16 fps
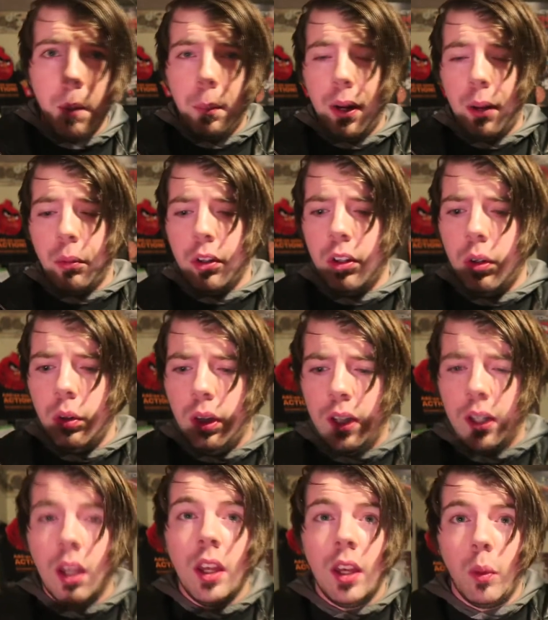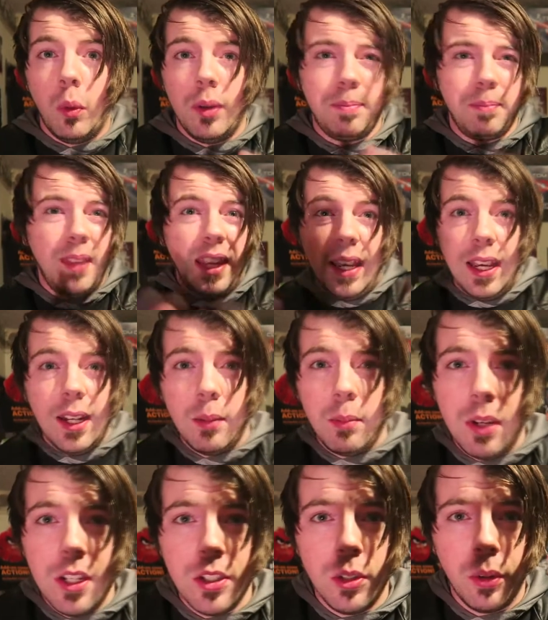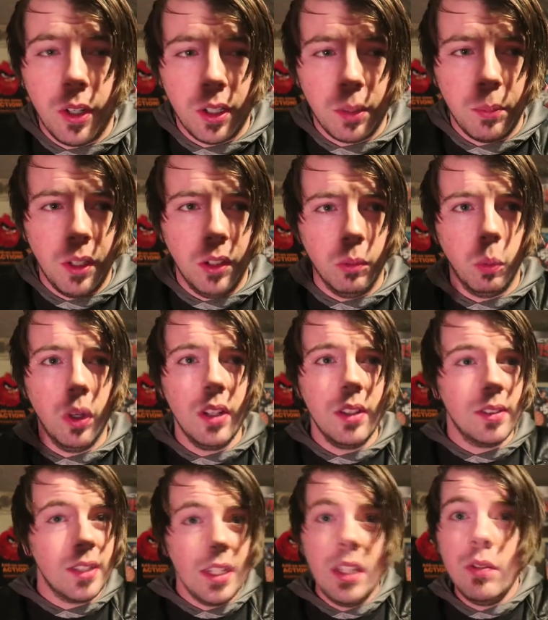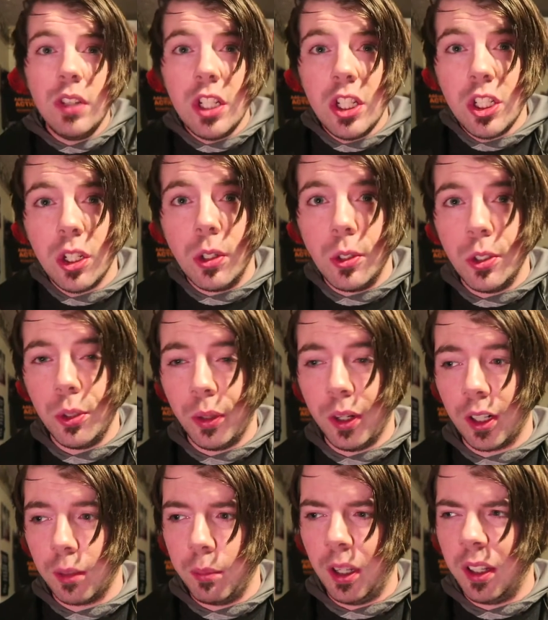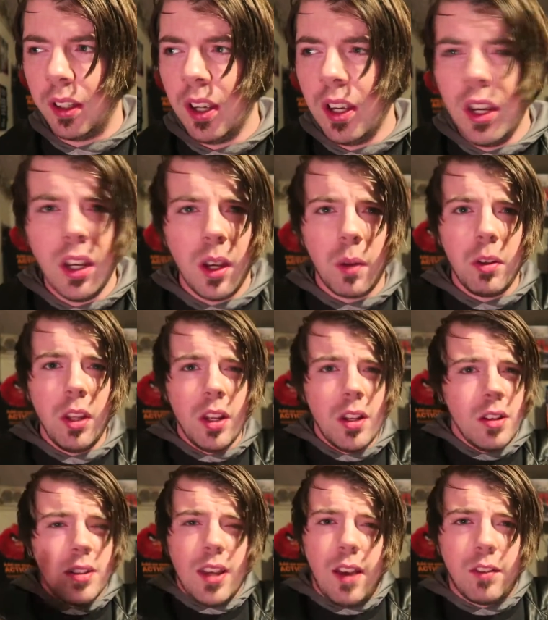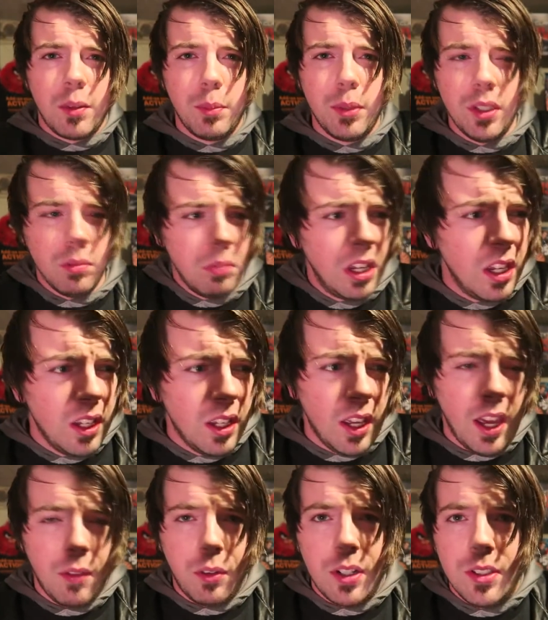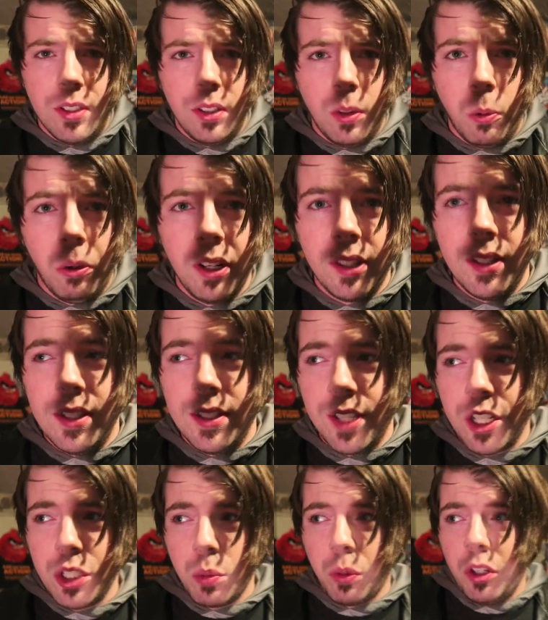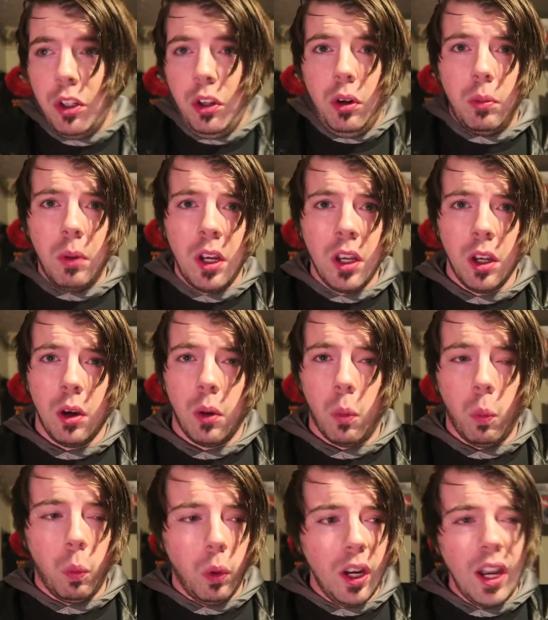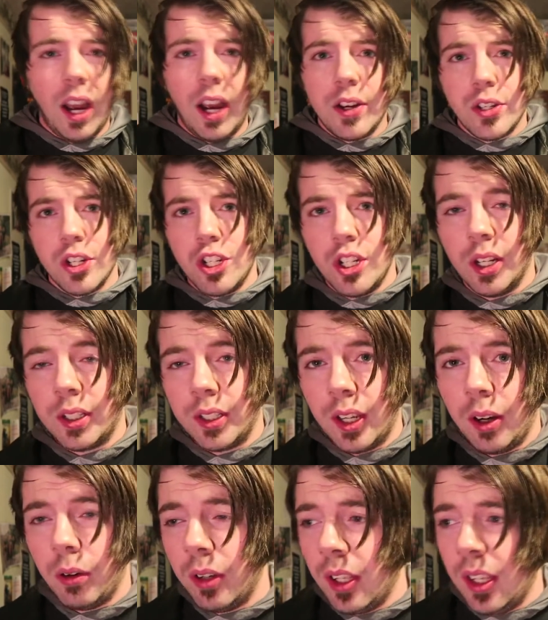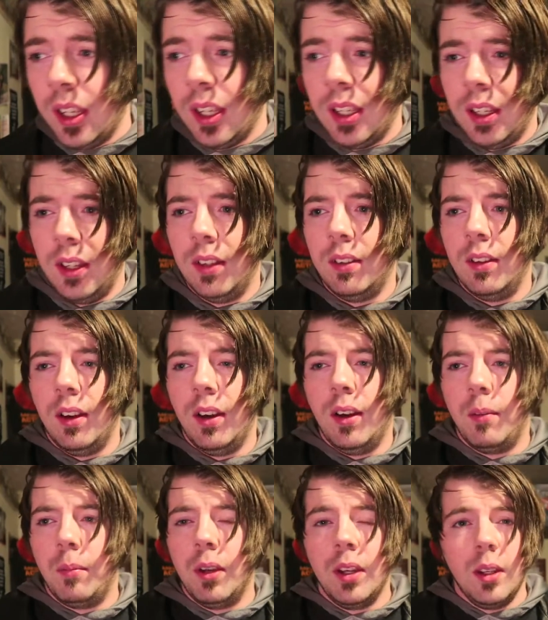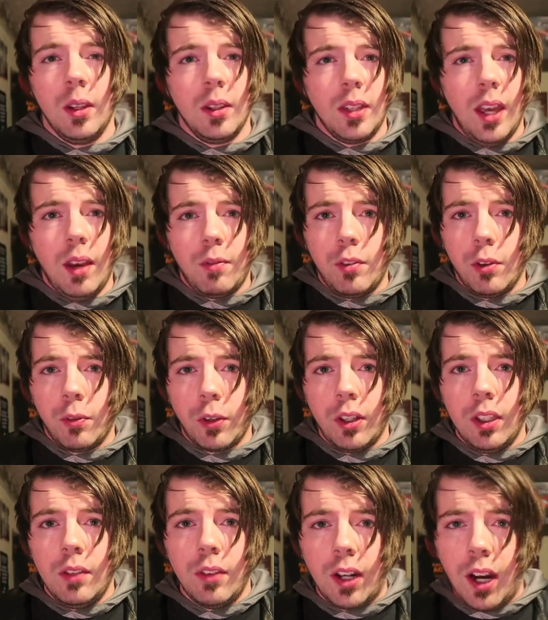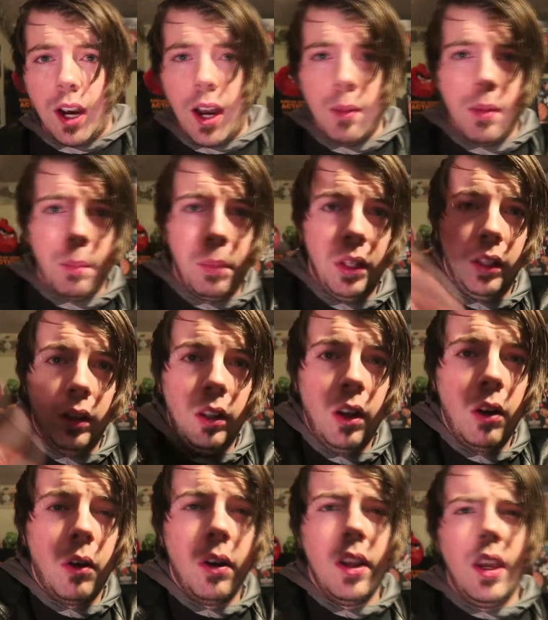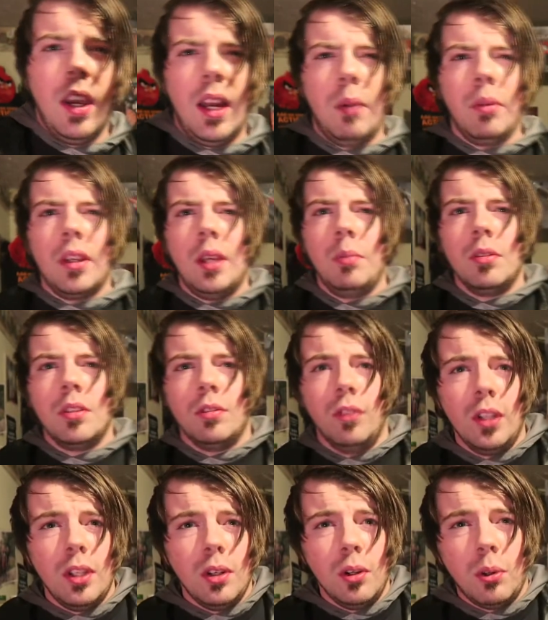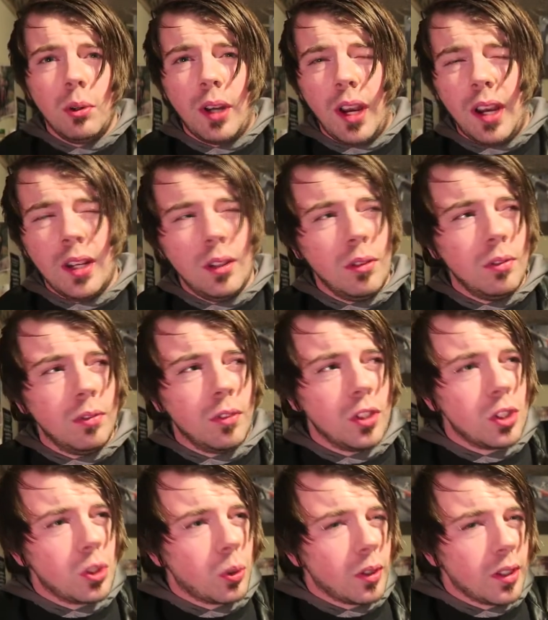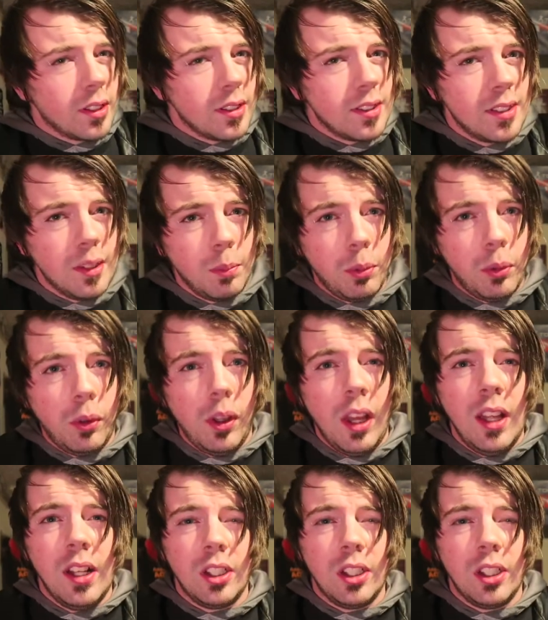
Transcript: But I want to know like what animes you recommend, what T V shows you recommend. It doesn't have to be every single one of these. I just want to know what I should check out. And um, yeah, feel free to leave a comment below. And I'm going to keep this video kind of short and simple.